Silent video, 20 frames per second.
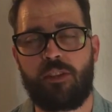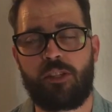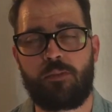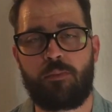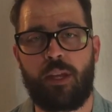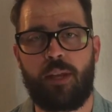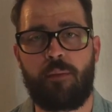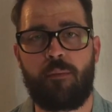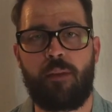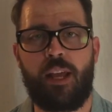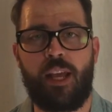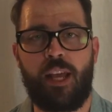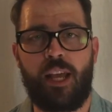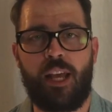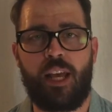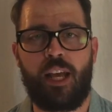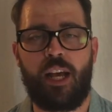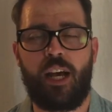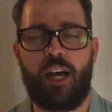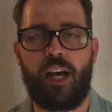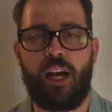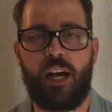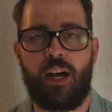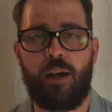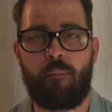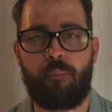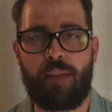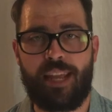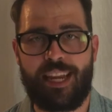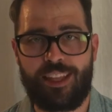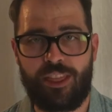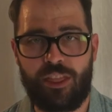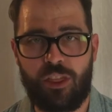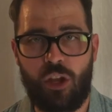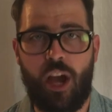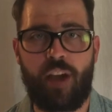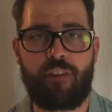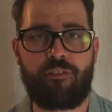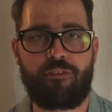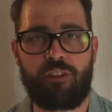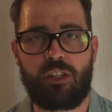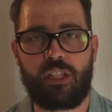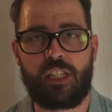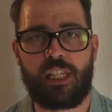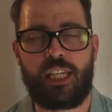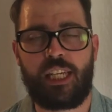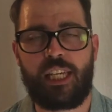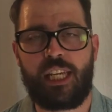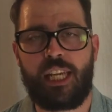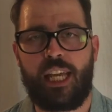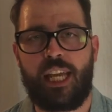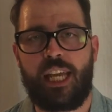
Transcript: has been made thoughtfully